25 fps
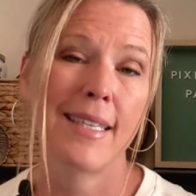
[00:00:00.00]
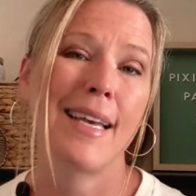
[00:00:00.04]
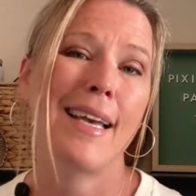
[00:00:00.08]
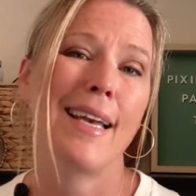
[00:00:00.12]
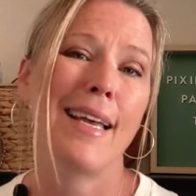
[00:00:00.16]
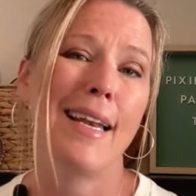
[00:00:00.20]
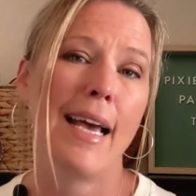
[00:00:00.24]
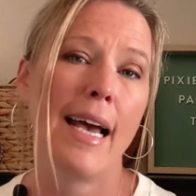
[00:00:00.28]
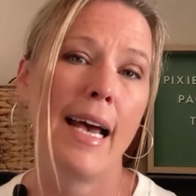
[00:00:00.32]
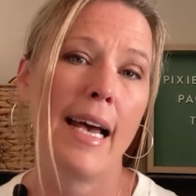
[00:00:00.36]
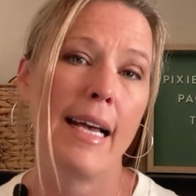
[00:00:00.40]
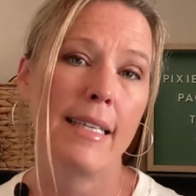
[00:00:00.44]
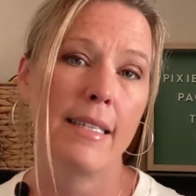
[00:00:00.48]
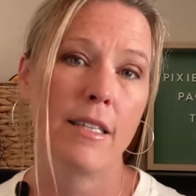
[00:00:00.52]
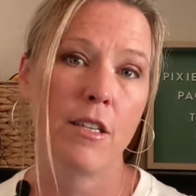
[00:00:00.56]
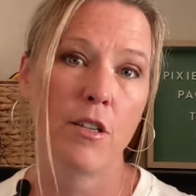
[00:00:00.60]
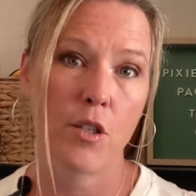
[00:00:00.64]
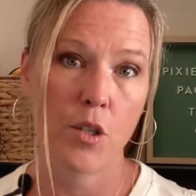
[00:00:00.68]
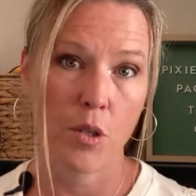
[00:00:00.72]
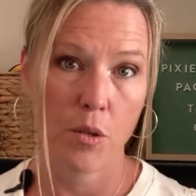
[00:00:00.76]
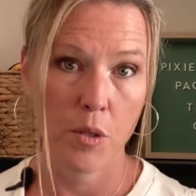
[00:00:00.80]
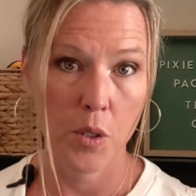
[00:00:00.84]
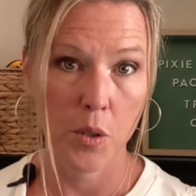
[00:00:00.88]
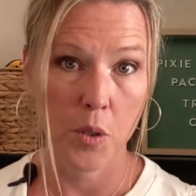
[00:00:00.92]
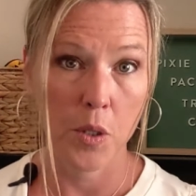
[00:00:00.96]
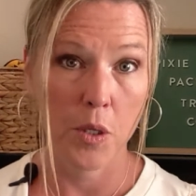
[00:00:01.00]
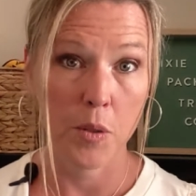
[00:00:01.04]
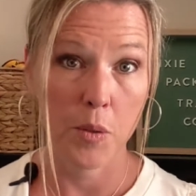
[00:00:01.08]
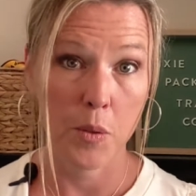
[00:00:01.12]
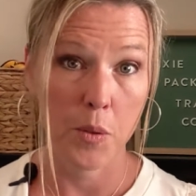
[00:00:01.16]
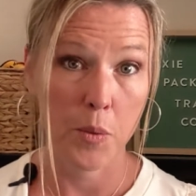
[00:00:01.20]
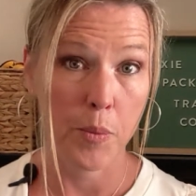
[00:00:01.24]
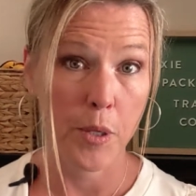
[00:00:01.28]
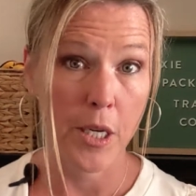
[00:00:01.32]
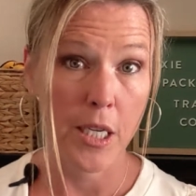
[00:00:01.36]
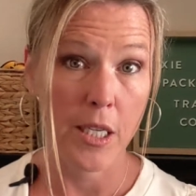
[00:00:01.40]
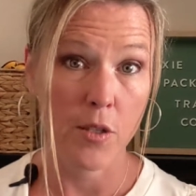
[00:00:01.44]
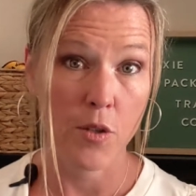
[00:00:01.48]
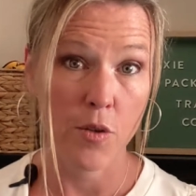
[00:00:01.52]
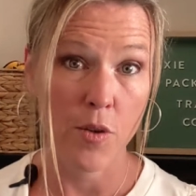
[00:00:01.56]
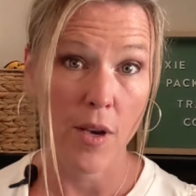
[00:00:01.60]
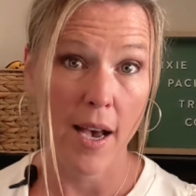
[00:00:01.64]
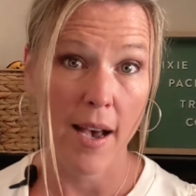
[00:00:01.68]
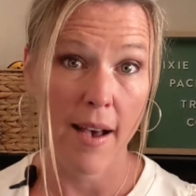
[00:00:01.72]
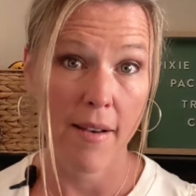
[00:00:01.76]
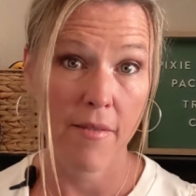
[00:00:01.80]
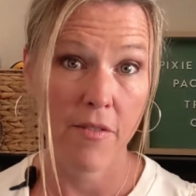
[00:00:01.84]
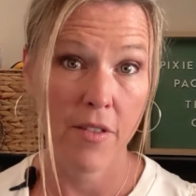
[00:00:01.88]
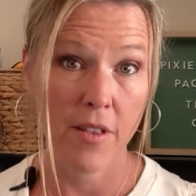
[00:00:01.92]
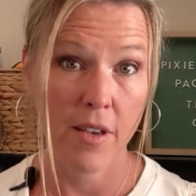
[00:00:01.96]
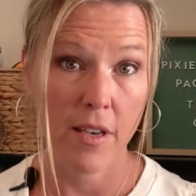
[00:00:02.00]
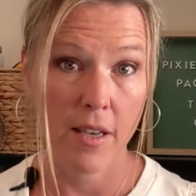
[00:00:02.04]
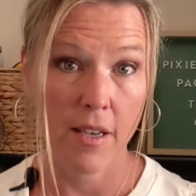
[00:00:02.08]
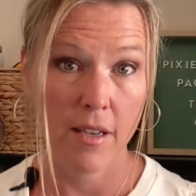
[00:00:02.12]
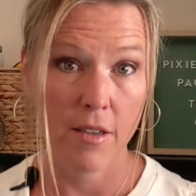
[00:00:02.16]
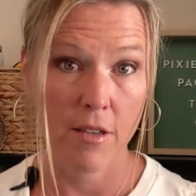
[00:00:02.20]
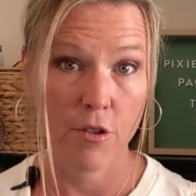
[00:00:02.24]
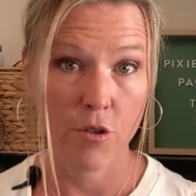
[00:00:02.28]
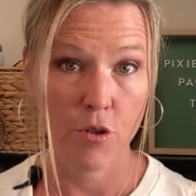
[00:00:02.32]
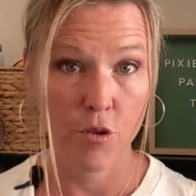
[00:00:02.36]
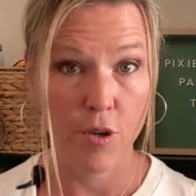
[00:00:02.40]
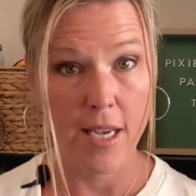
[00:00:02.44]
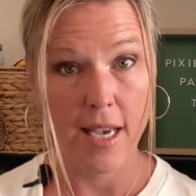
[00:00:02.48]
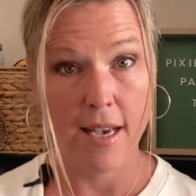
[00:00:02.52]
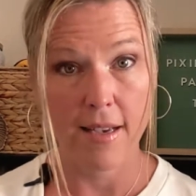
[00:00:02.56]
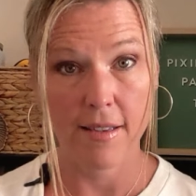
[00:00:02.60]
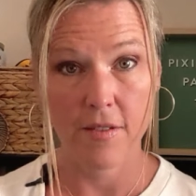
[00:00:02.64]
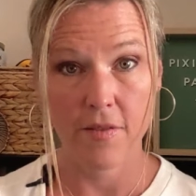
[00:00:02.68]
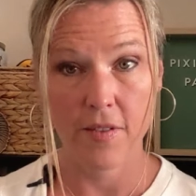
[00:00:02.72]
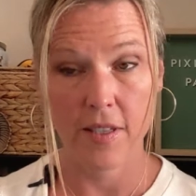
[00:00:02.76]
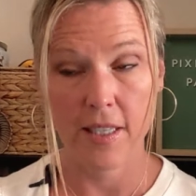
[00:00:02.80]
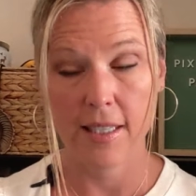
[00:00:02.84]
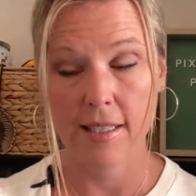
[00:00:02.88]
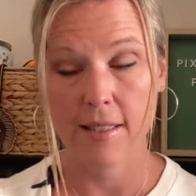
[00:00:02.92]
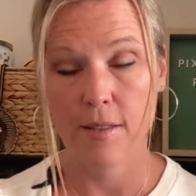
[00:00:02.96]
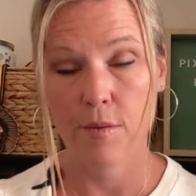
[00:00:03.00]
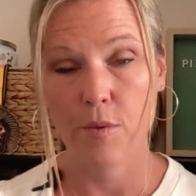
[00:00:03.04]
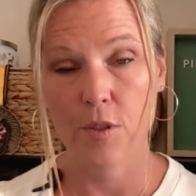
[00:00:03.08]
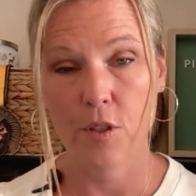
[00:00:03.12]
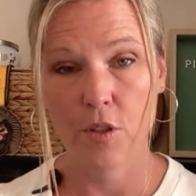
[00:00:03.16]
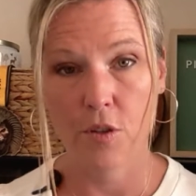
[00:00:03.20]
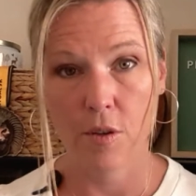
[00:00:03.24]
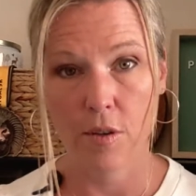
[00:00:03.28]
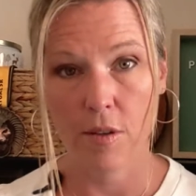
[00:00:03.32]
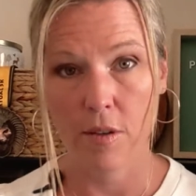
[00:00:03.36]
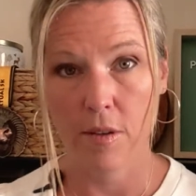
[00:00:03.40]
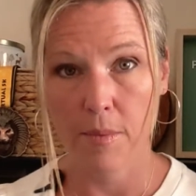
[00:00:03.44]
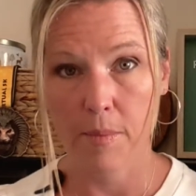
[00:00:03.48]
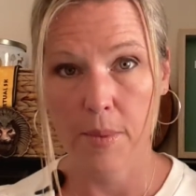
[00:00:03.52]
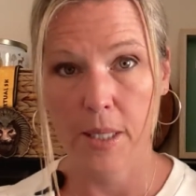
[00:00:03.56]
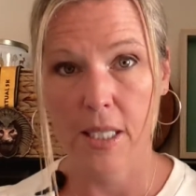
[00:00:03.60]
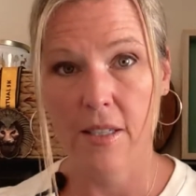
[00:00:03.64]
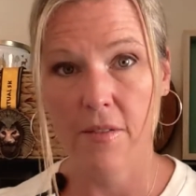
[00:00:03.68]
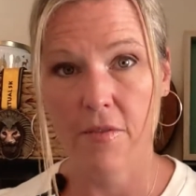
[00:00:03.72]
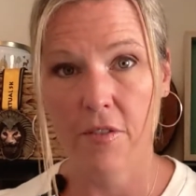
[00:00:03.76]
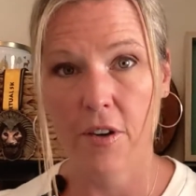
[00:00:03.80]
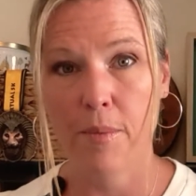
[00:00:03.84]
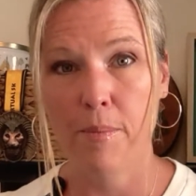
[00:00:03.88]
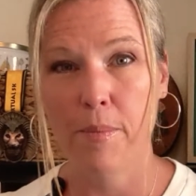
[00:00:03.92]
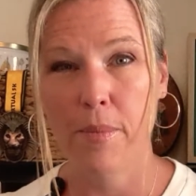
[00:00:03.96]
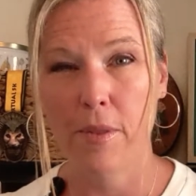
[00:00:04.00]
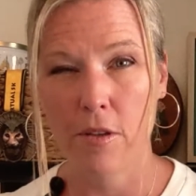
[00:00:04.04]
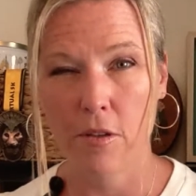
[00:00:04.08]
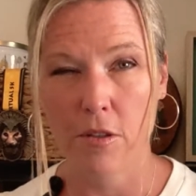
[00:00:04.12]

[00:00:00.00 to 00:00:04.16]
And at Saratoga Springs, you have the treehouse villas, which are a little bit different.